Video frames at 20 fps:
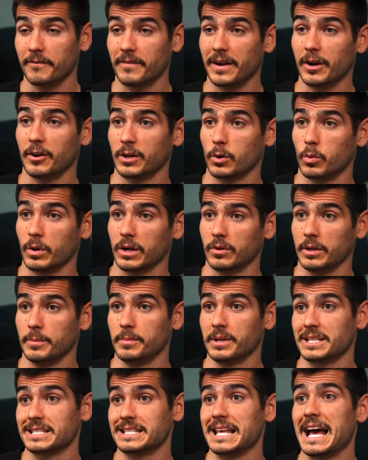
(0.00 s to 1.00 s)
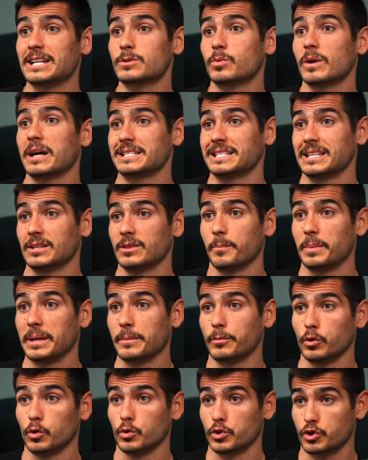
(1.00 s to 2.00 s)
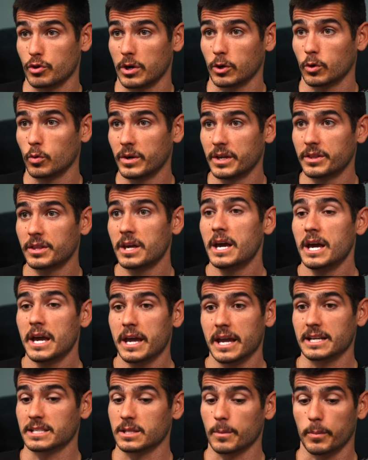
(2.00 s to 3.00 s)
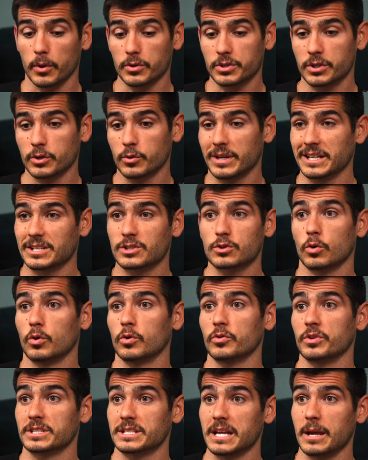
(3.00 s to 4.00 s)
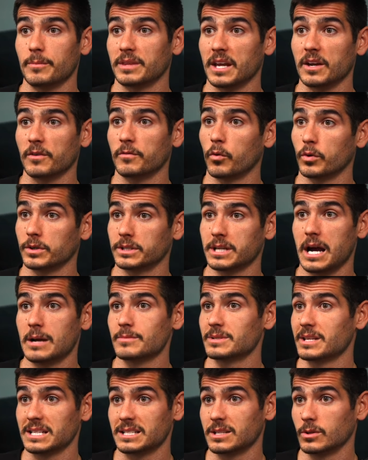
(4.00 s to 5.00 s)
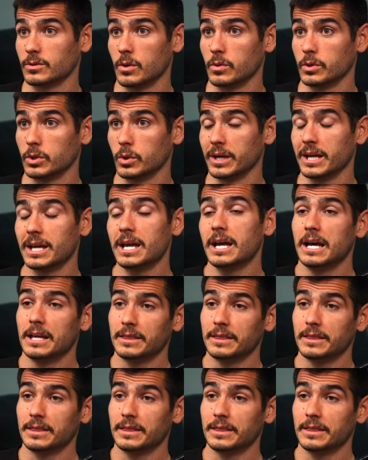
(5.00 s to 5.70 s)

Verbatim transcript: very quickly because that's what I see the people who struggle with is the person who gets told the same thing four times and they still don't do it.